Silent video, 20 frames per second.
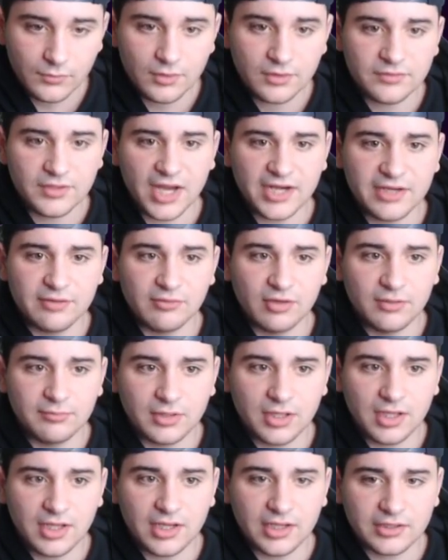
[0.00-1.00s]
90 run
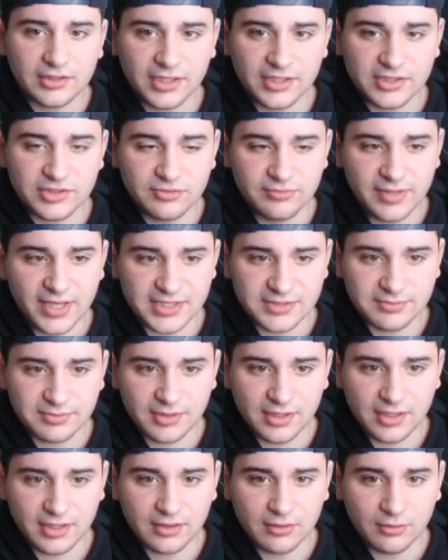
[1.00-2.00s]
block, 92 pass
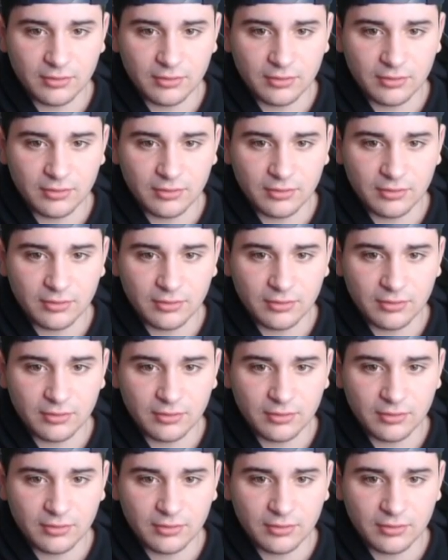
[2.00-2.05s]
block,